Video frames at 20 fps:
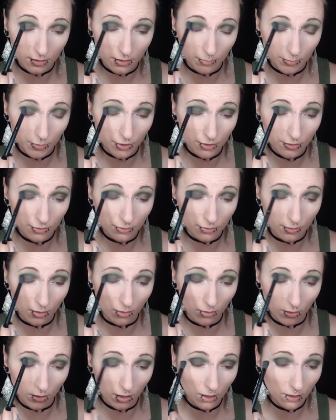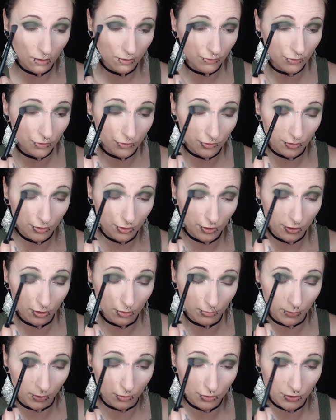going to do a lot of circular
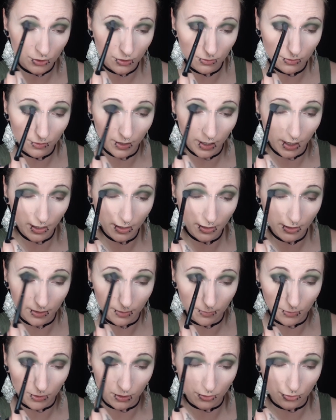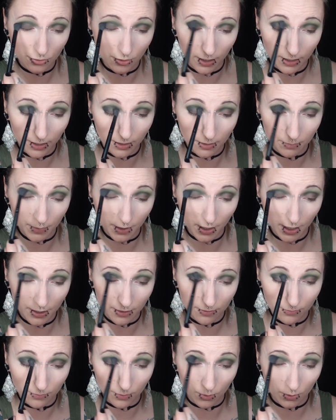motions with that, and I'm going to drag it back
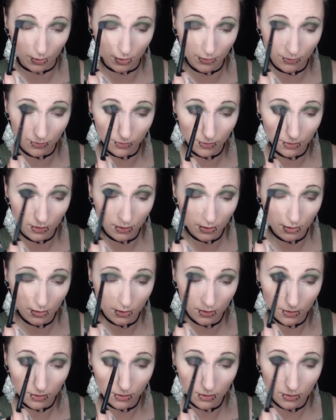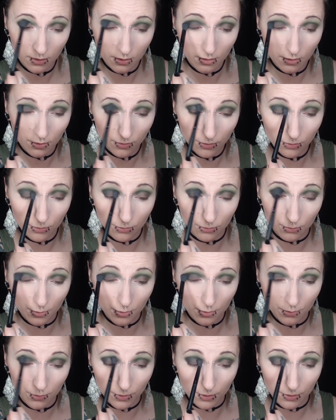and forth through the